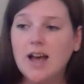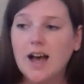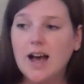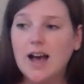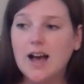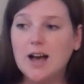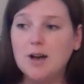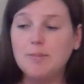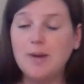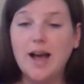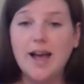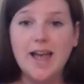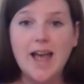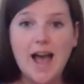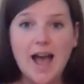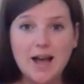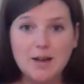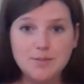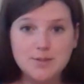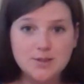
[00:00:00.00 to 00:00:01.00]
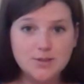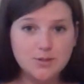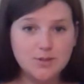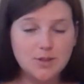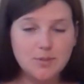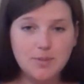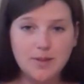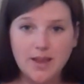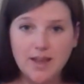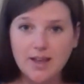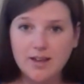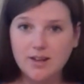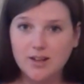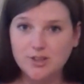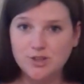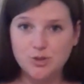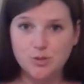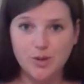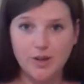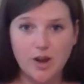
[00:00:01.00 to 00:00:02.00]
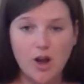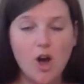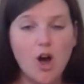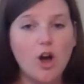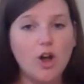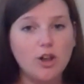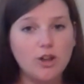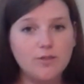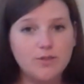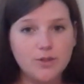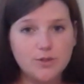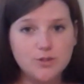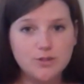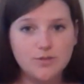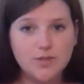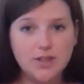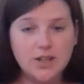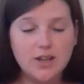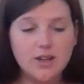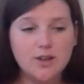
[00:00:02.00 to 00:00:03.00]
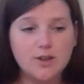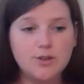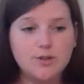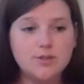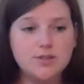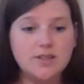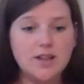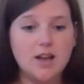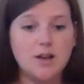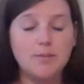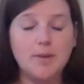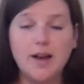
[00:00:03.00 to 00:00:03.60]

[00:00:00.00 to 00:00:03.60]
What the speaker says: I absolutely plan on doing all of those videos.